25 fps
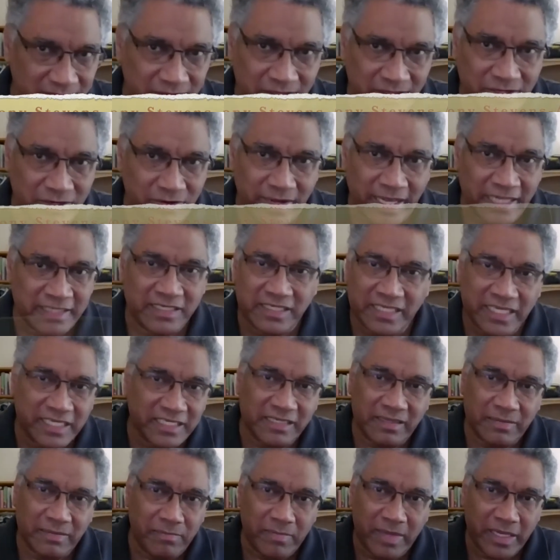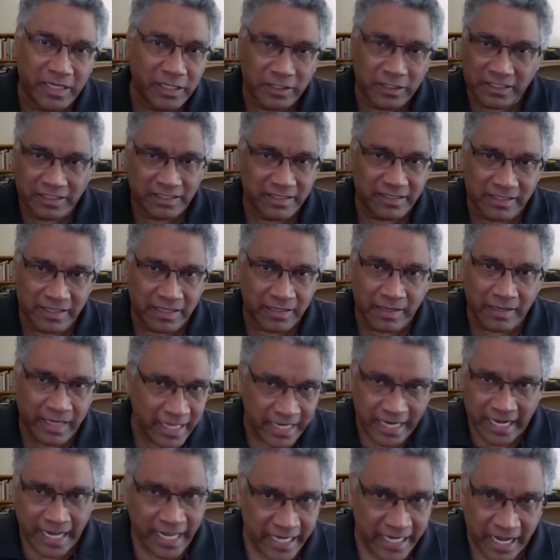you know, and 60 mm-hmm. minutes
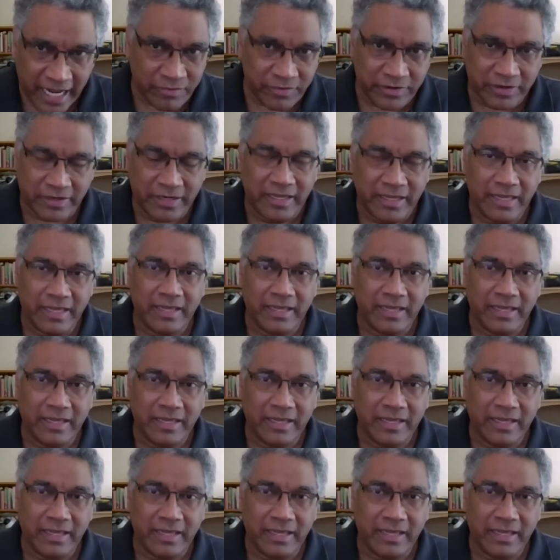an hour.